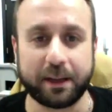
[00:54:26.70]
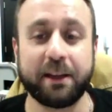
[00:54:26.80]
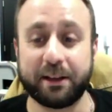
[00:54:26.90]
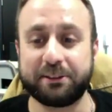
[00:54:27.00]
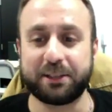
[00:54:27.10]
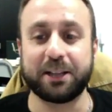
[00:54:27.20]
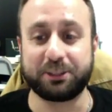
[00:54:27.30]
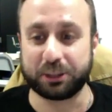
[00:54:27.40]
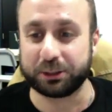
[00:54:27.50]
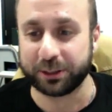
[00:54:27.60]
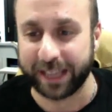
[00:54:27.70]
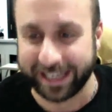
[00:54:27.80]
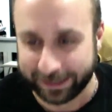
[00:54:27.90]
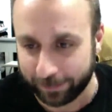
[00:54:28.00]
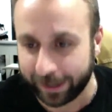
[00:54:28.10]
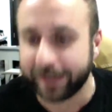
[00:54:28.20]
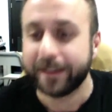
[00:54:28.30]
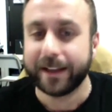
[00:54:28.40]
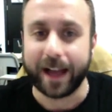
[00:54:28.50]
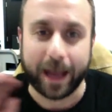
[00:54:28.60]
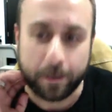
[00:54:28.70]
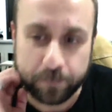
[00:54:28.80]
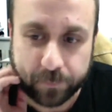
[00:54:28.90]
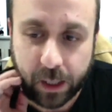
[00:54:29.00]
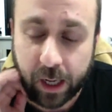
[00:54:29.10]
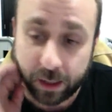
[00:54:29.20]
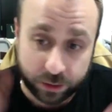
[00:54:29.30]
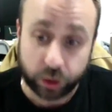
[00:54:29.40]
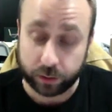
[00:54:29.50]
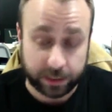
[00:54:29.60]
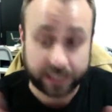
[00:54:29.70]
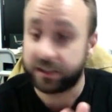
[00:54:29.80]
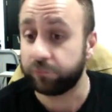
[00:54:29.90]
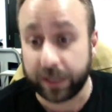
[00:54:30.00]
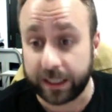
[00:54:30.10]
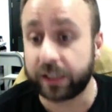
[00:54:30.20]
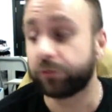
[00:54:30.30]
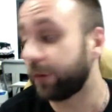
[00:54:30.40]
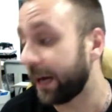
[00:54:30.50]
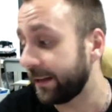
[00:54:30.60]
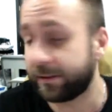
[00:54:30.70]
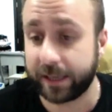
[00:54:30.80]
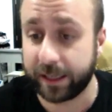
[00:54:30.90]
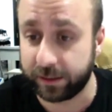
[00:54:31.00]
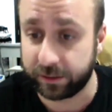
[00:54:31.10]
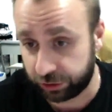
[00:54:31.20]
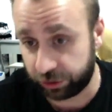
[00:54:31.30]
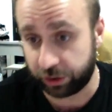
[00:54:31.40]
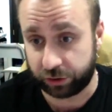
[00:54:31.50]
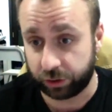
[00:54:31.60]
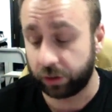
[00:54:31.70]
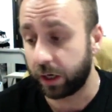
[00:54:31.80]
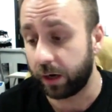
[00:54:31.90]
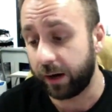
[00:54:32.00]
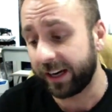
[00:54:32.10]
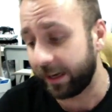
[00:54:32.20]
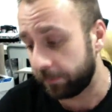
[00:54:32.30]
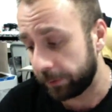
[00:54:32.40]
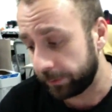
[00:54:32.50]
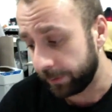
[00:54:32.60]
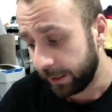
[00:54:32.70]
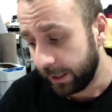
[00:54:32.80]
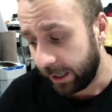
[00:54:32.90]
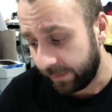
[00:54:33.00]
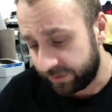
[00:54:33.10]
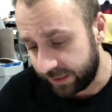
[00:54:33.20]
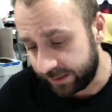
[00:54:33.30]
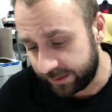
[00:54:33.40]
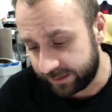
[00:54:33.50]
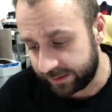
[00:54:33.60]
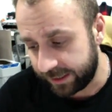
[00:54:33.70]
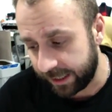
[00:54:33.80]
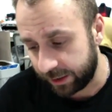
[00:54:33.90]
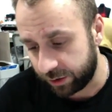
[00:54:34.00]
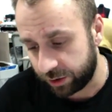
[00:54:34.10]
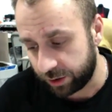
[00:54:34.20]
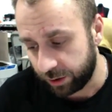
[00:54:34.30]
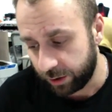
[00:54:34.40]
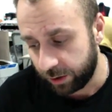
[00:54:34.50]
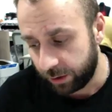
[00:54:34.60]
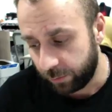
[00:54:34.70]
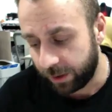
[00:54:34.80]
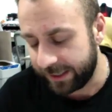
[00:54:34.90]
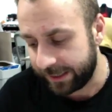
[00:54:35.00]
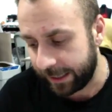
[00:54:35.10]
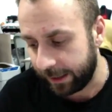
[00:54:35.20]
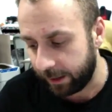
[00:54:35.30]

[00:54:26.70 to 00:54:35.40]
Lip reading: I shouldn't anyway. It's a really great thing just to sort of go, okay, well, I've seen this stitch. What is it?